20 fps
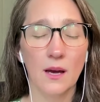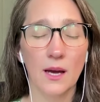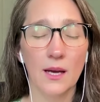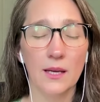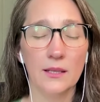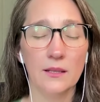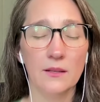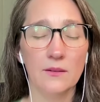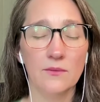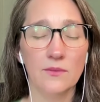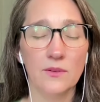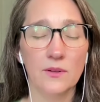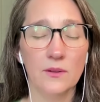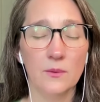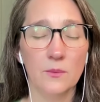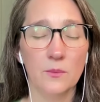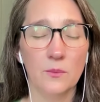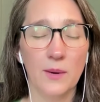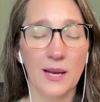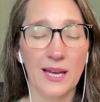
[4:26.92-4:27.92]
I can feel
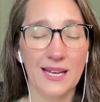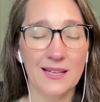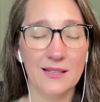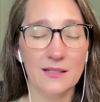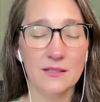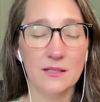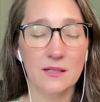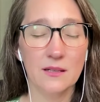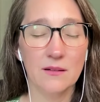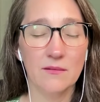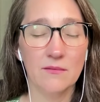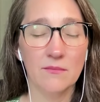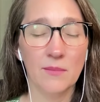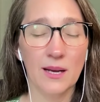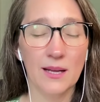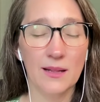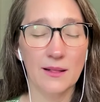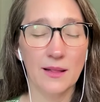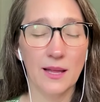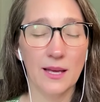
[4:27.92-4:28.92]
the weight of
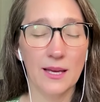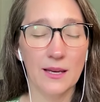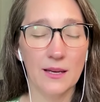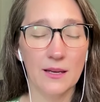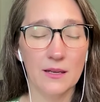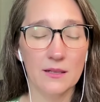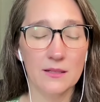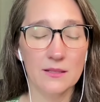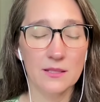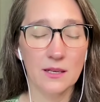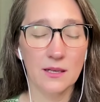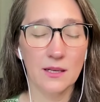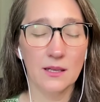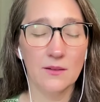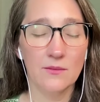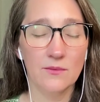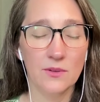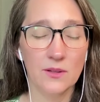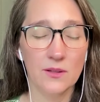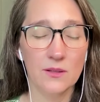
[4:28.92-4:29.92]
my legs and I
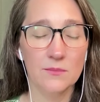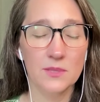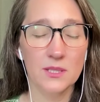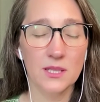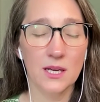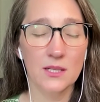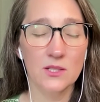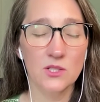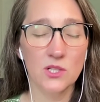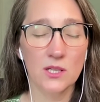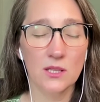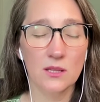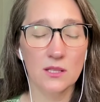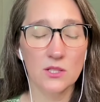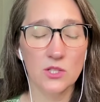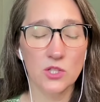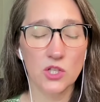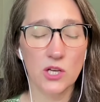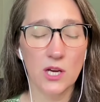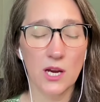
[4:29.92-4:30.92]
can feel them touching
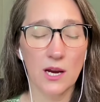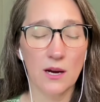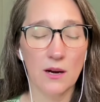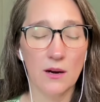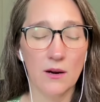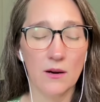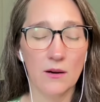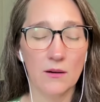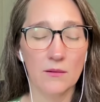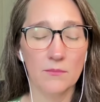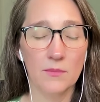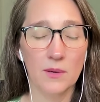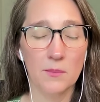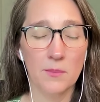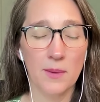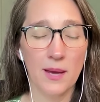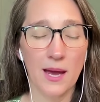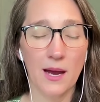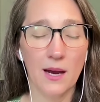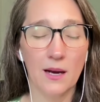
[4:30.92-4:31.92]
the chair, my
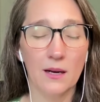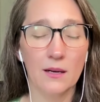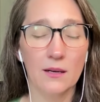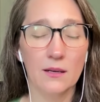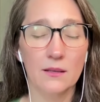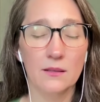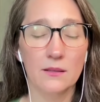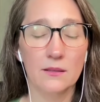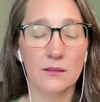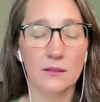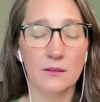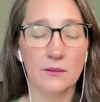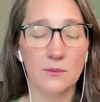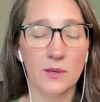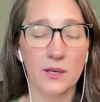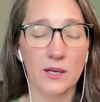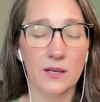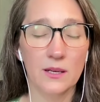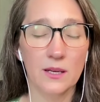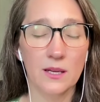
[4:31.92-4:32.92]
back,
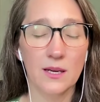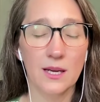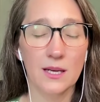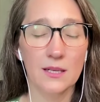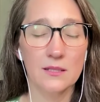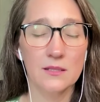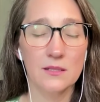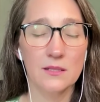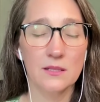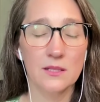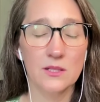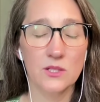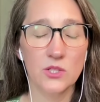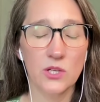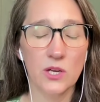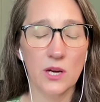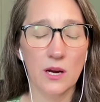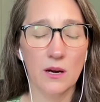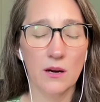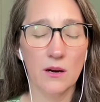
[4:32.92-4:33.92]
where it connects to the
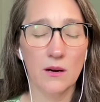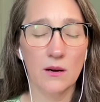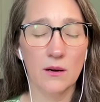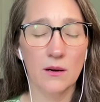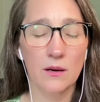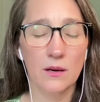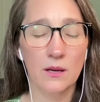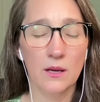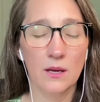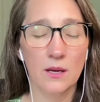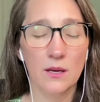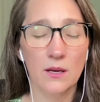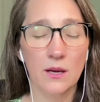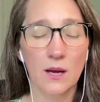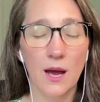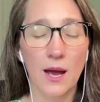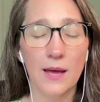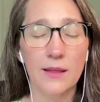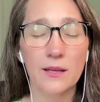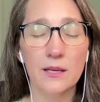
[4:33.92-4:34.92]
chair.
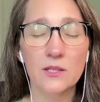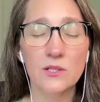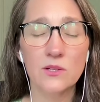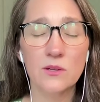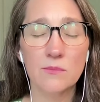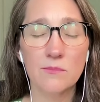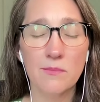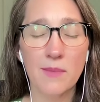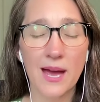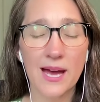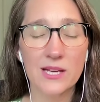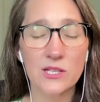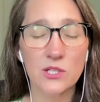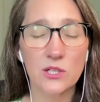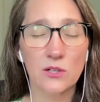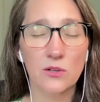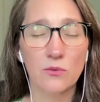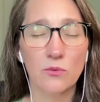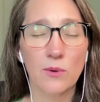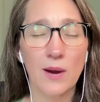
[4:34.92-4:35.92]
I like to
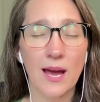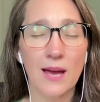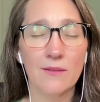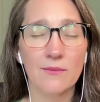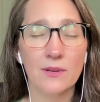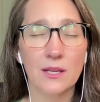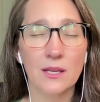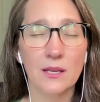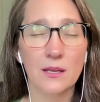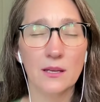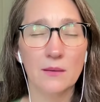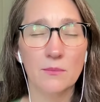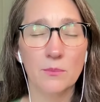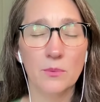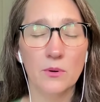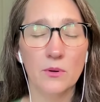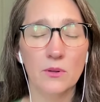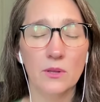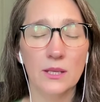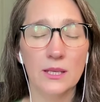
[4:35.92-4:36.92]
imagine gravity
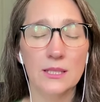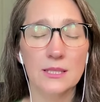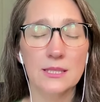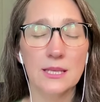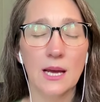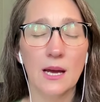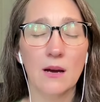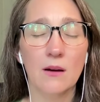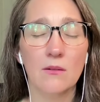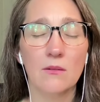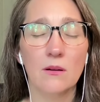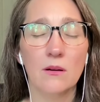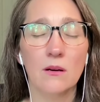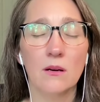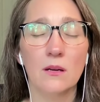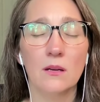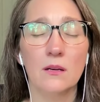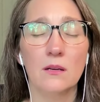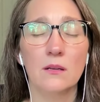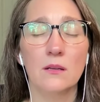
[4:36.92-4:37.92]
pulling down
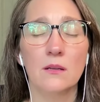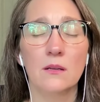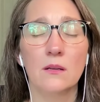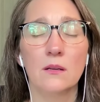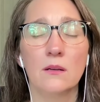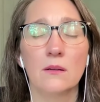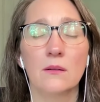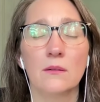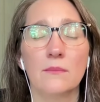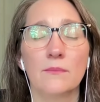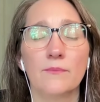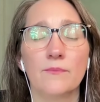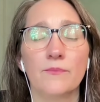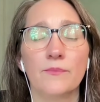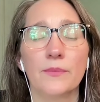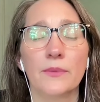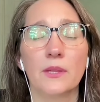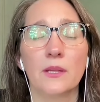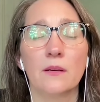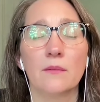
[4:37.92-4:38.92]
on
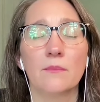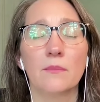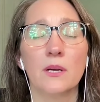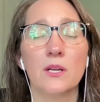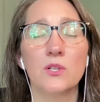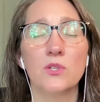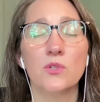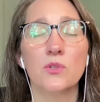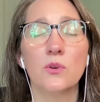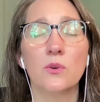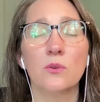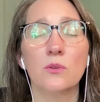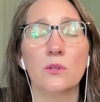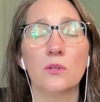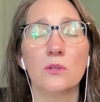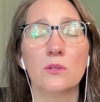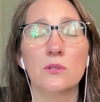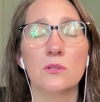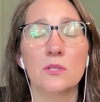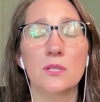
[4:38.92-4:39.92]
my
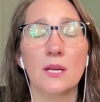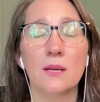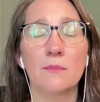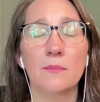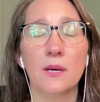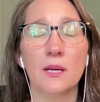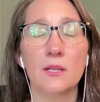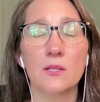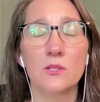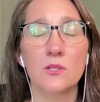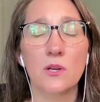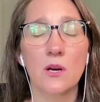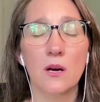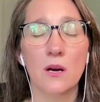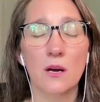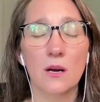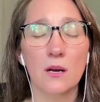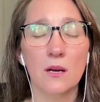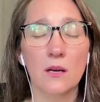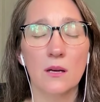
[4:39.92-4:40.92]
shoulders and my
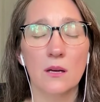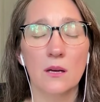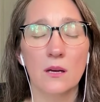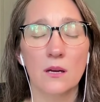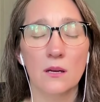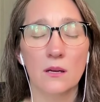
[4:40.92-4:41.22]
jaw.